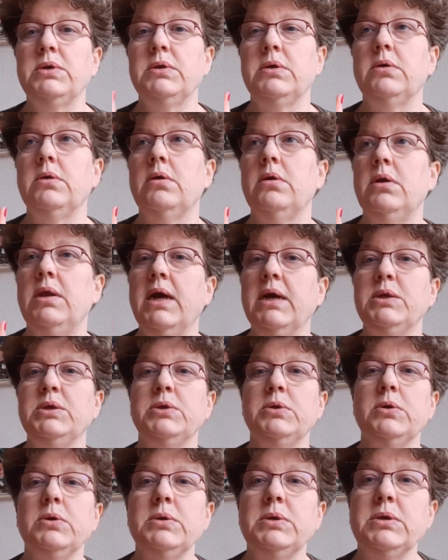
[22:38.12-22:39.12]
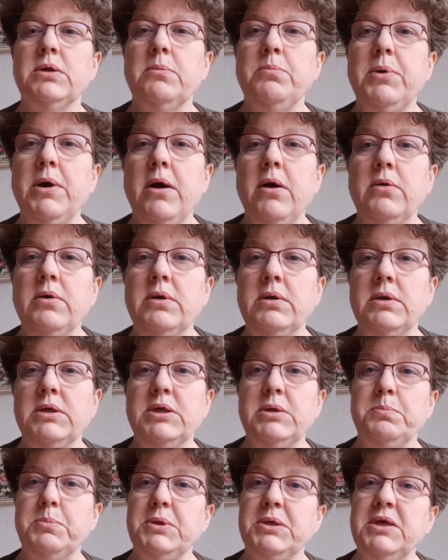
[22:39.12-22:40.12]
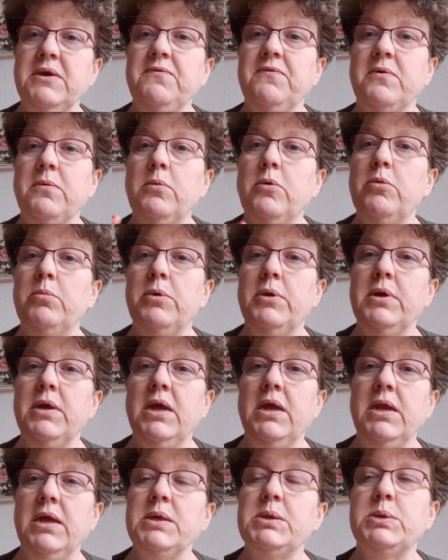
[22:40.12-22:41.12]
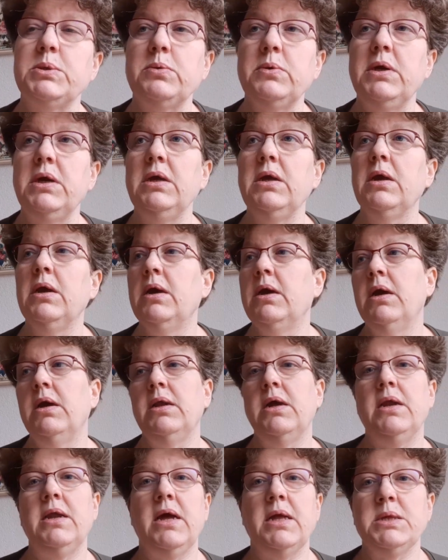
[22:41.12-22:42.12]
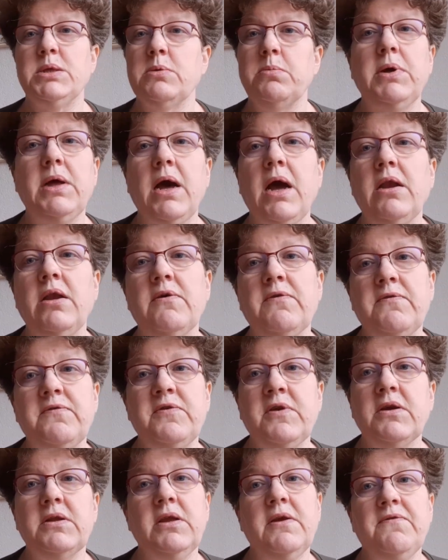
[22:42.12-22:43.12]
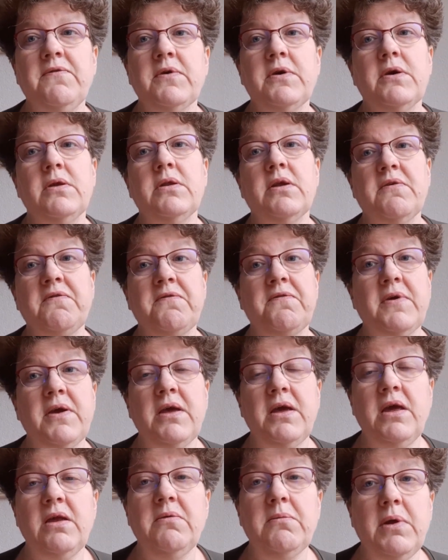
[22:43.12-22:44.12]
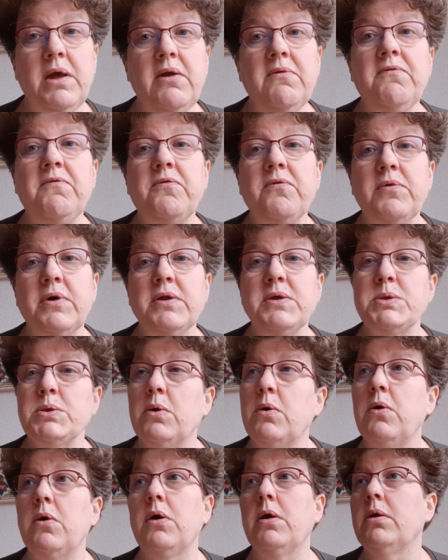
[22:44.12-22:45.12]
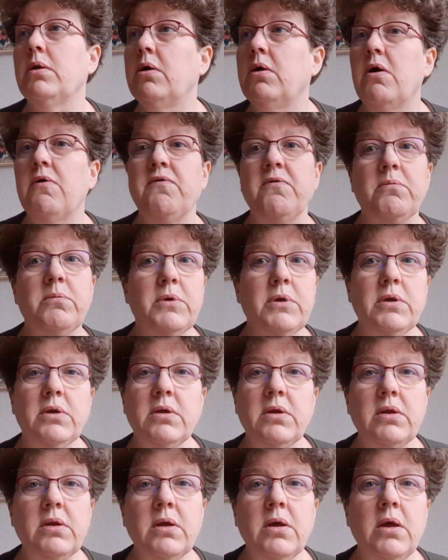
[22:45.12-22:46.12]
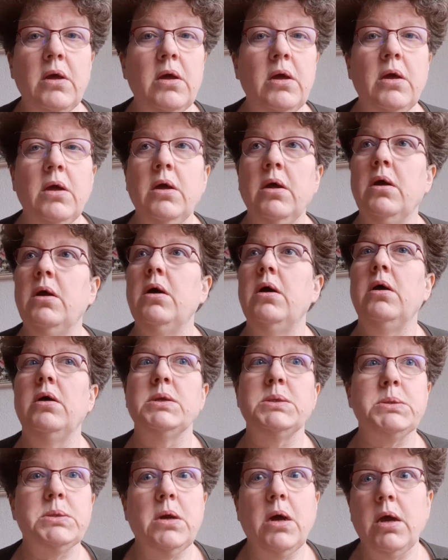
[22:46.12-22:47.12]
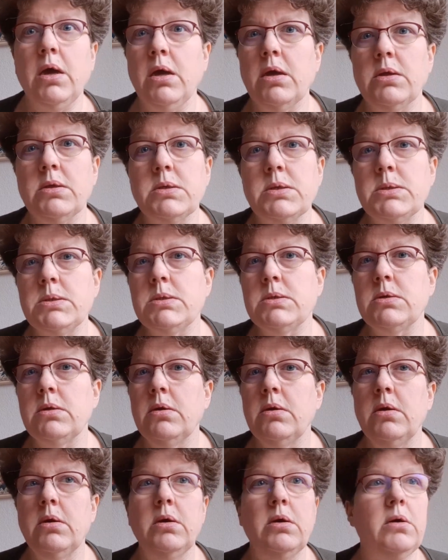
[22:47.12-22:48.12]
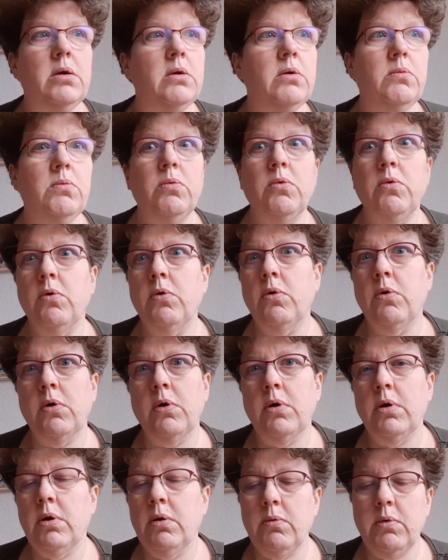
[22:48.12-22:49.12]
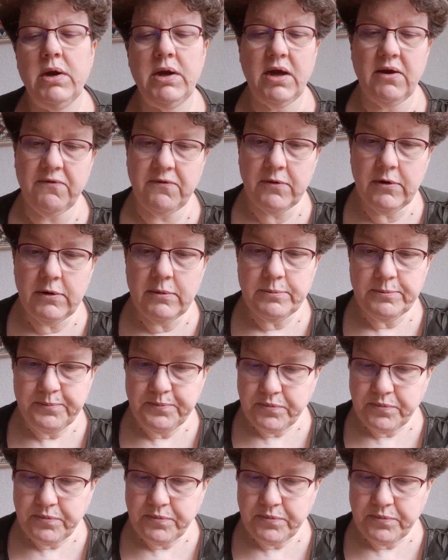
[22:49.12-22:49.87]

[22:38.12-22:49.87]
lectures about a specific woman in history that had some kind of significant influence on government, science, war, whatever.